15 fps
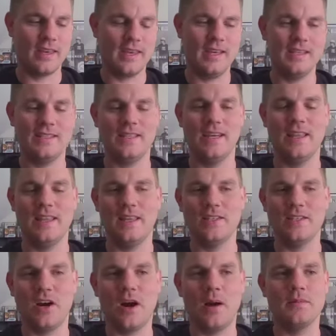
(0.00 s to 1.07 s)
keys to In
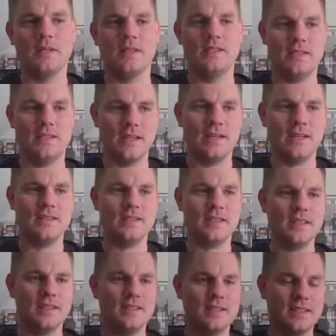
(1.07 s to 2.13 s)
These Arms, and dun
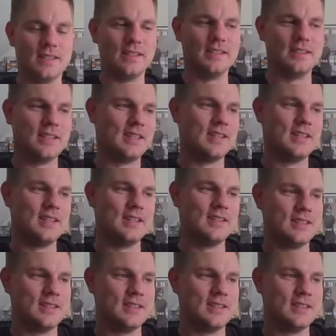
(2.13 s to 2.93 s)
dun dun dun. Yeah.